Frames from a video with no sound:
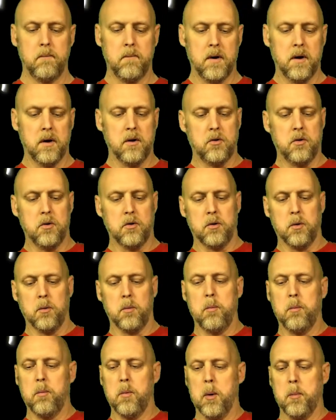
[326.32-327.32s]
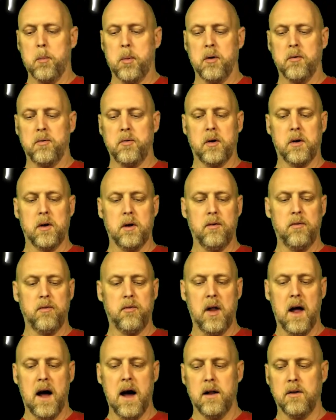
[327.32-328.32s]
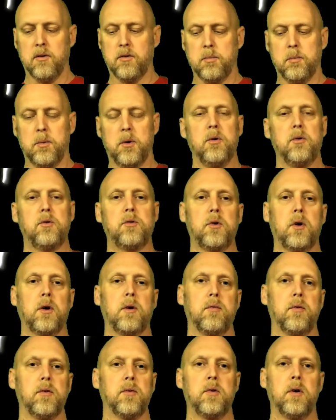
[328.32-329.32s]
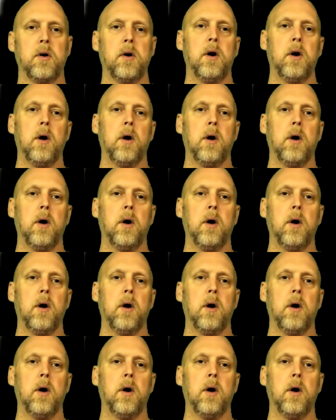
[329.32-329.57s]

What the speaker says: It's just a perfectly flat, smooth surface.